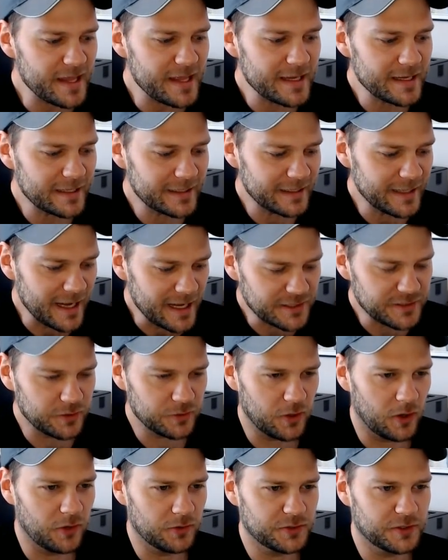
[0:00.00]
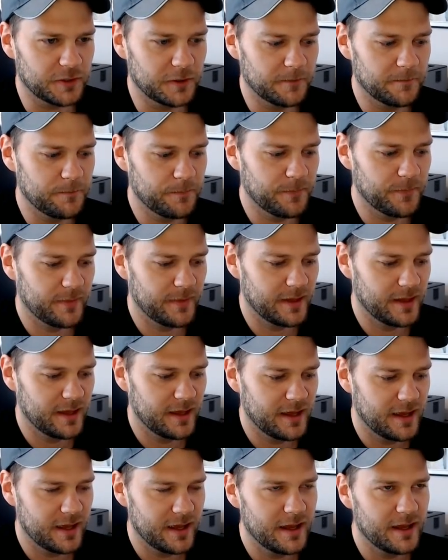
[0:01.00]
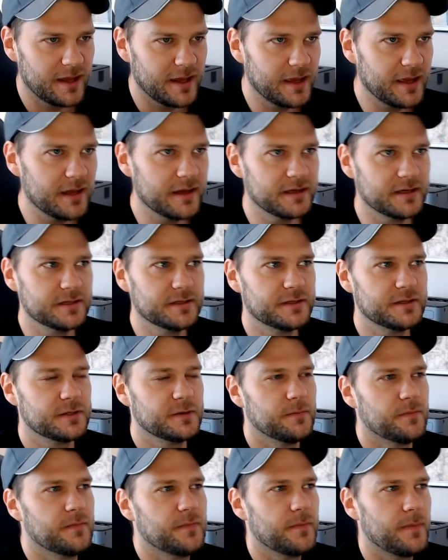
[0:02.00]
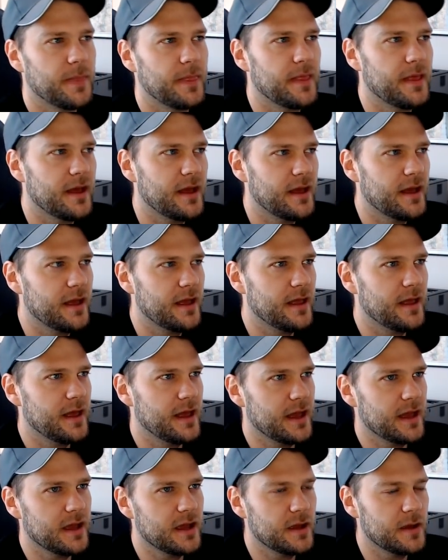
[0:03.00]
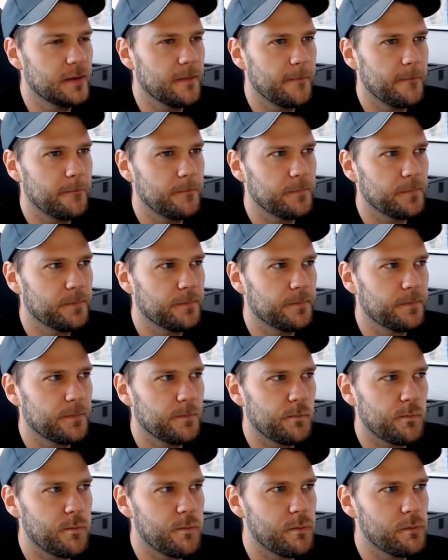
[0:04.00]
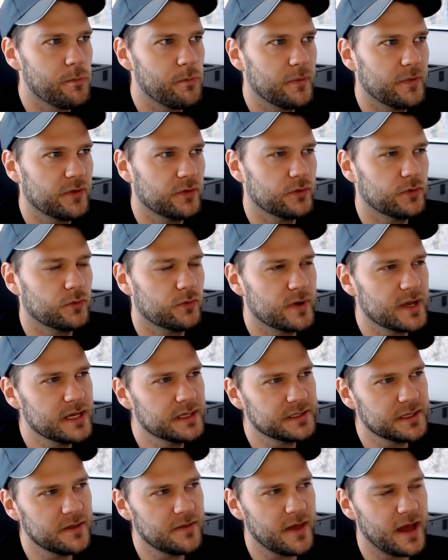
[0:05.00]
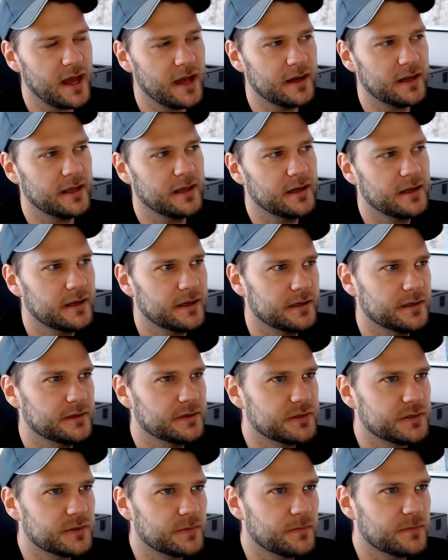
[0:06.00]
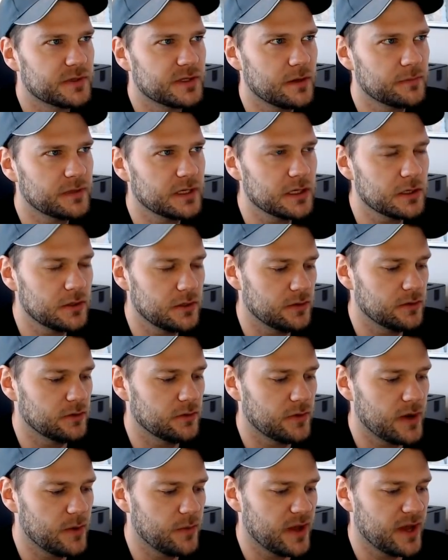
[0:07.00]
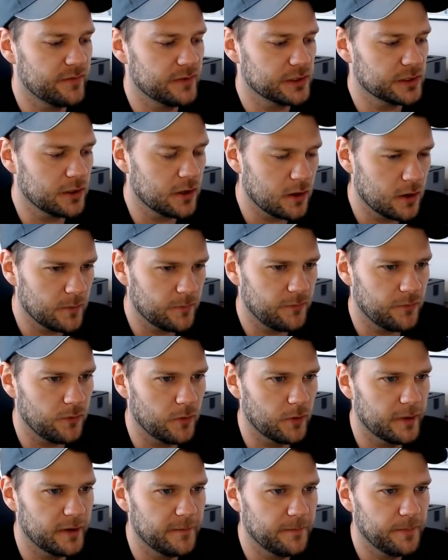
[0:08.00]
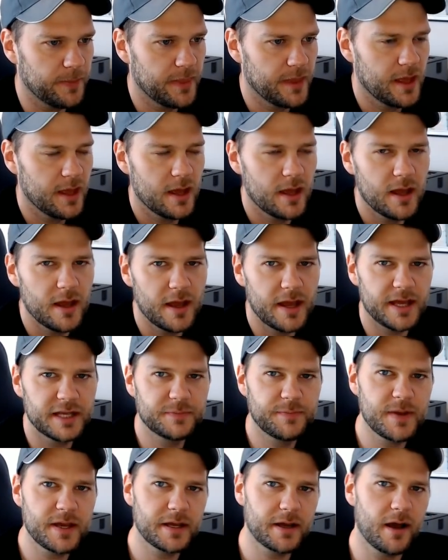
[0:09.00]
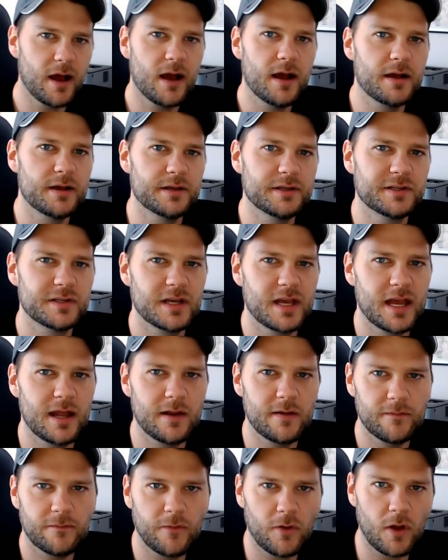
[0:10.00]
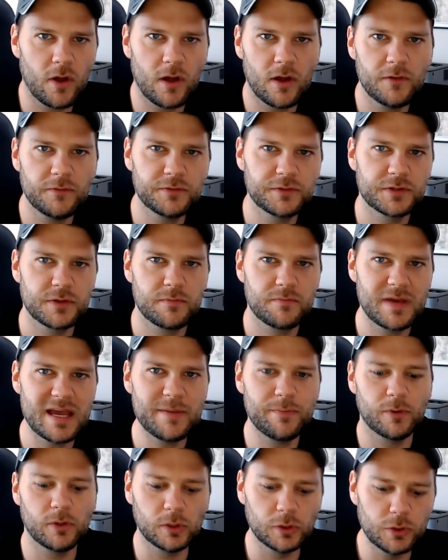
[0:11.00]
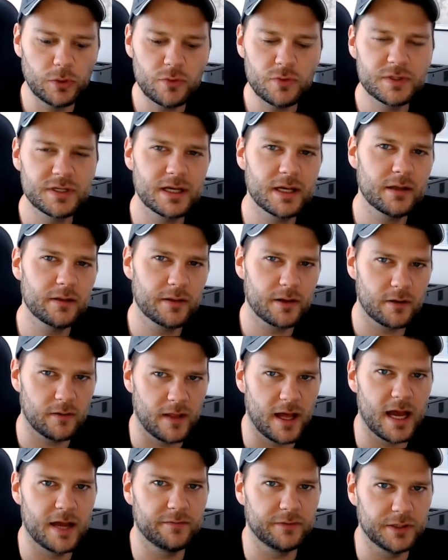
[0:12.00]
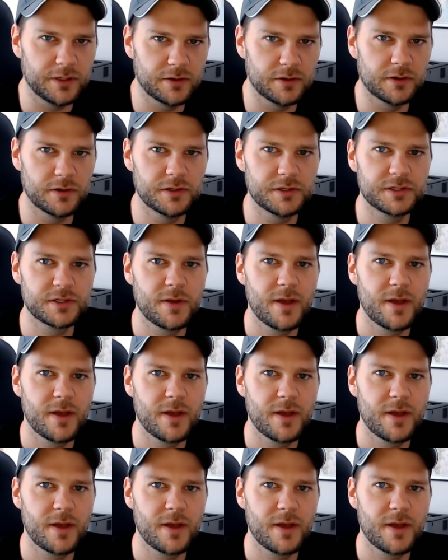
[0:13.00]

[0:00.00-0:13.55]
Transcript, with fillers: cancel culture is a the, the reason that it is something new and we have a term for it is because it involves people losing their livelihoods.